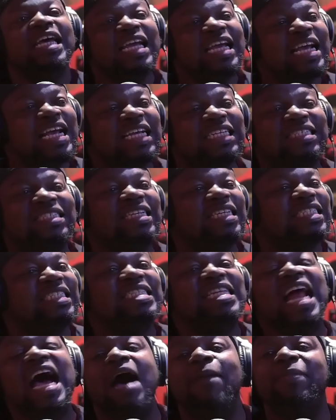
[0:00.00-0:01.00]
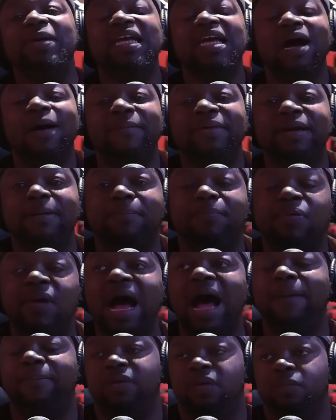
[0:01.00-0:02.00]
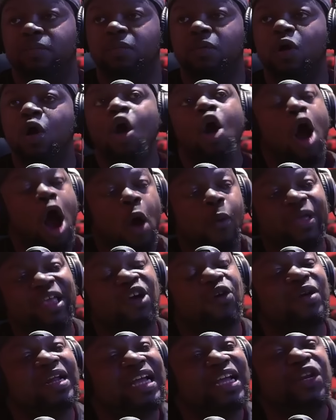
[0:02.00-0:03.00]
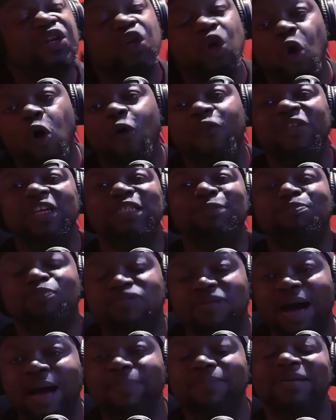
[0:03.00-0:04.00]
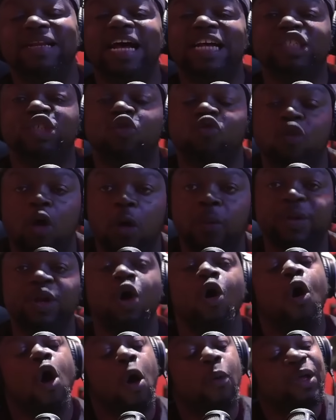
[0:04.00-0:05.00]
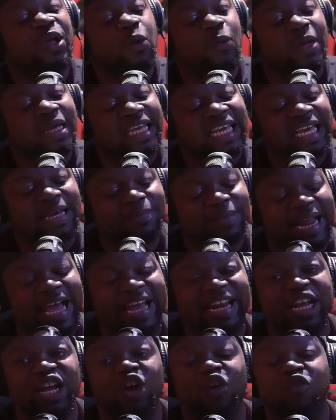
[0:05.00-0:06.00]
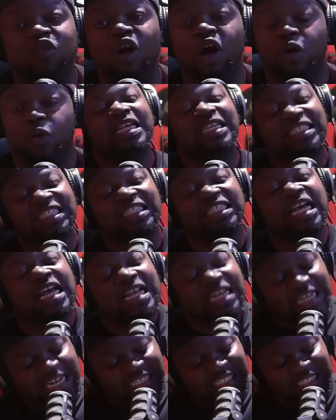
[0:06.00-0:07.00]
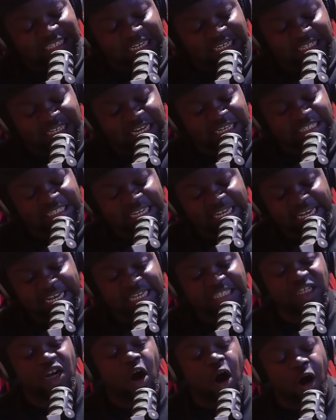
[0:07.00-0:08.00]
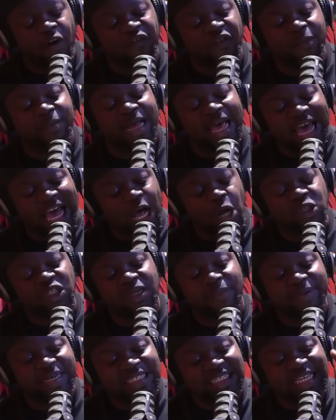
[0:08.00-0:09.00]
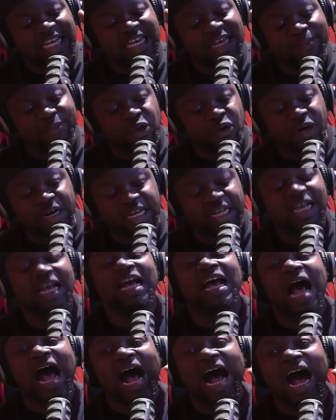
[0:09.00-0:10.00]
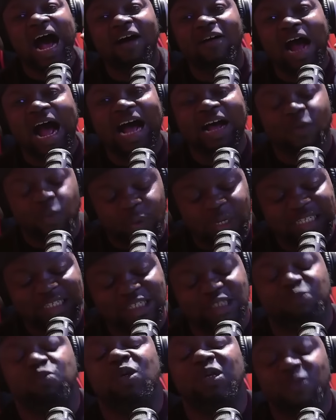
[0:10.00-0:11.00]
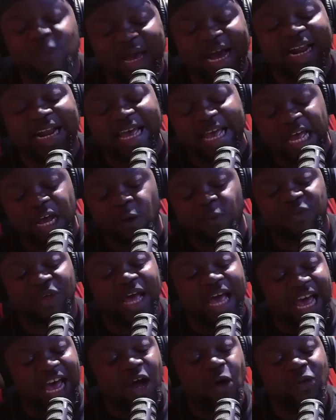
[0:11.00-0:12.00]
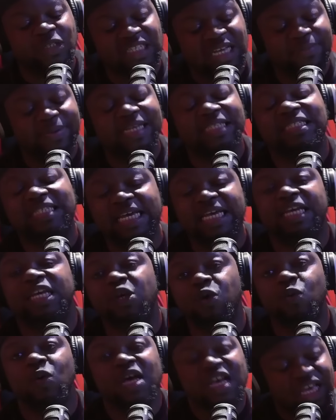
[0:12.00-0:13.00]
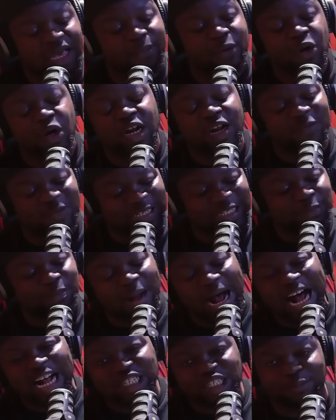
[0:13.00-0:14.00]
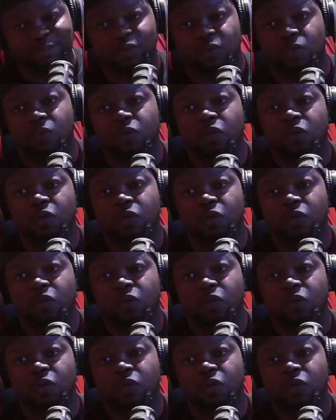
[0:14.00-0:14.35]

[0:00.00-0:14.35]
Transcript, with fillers: Is this not becoming a problem? Are we going to ignore this problem that's growing? Or are we going to keep letting it grow? This is this. The, the T's are from the LGBT community. I, I we, we we gotta hold the LGBTQ community responsible